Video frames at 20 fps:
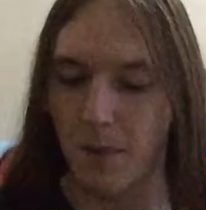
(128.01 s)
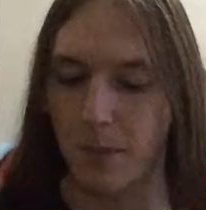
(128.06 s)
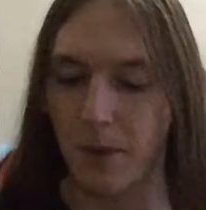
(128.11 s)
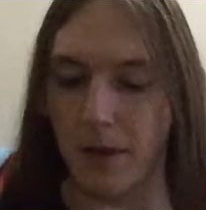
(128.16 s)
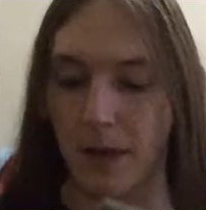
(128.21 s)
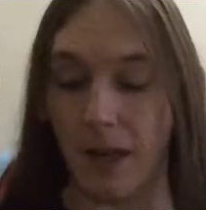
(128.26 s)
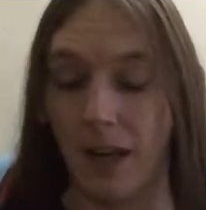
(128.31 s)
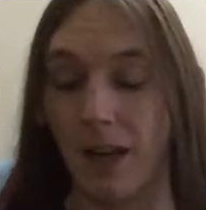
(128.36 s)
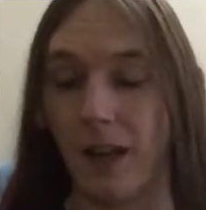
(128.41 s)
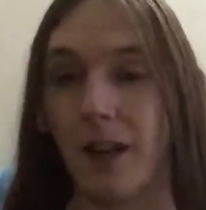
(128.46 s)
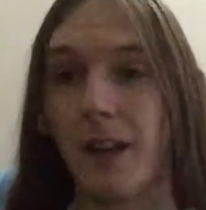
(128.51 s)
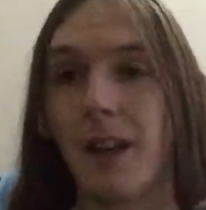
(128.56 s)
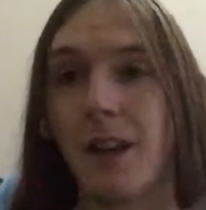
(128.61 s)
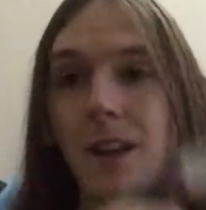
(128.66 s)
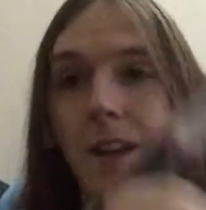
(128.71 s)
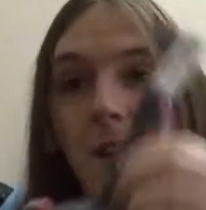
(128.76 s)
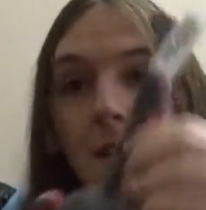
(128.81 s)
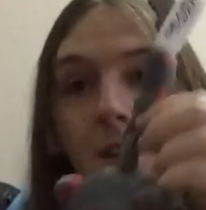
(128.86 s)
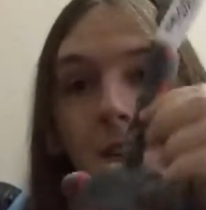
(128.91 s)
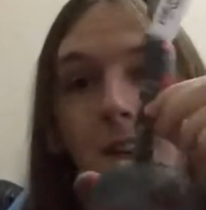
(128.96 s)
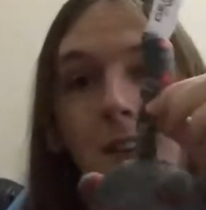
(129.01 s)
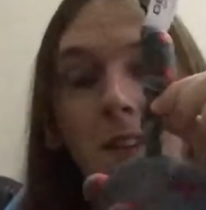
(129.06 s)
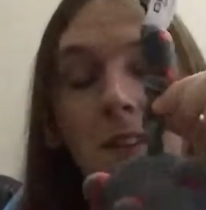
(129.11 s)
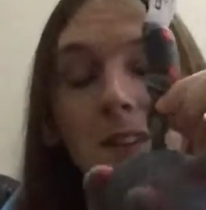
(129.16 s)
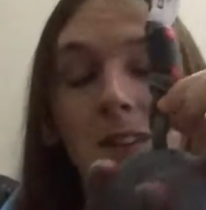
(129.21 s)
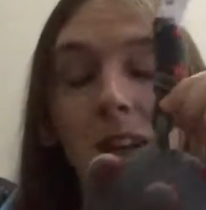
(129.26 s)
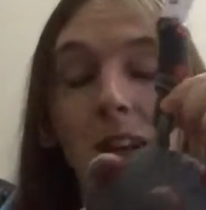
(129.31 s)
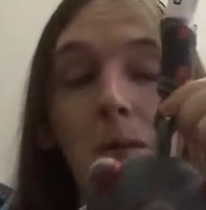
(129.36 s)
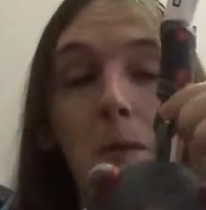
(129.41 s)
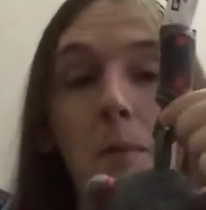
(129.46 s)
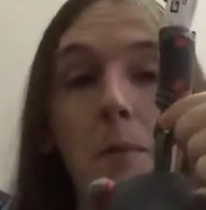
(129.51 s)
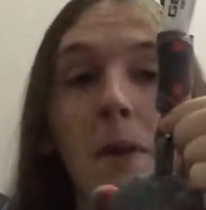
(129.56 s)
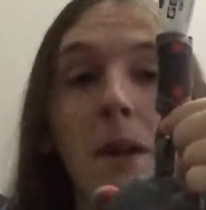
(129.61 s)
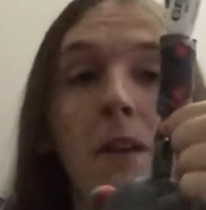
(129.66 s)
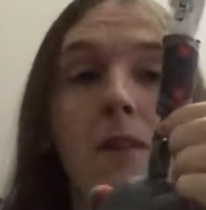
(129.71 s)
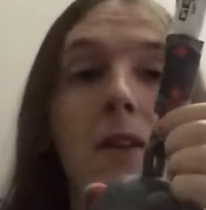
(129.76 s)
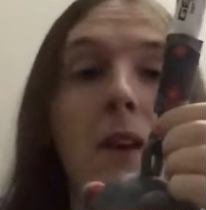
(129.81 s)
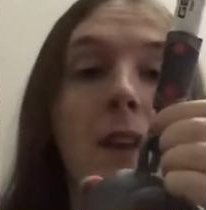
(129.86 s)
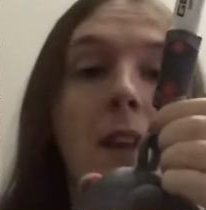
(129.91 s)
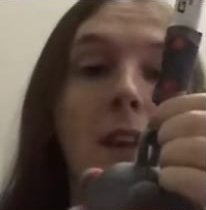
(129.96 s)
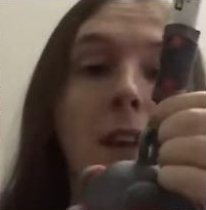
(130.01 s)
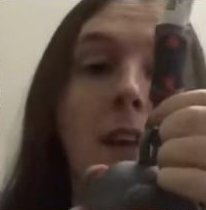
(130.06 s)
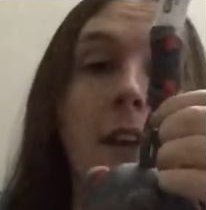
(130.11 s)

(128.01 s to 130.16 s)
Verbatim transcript: But I like it because I'm a big fan of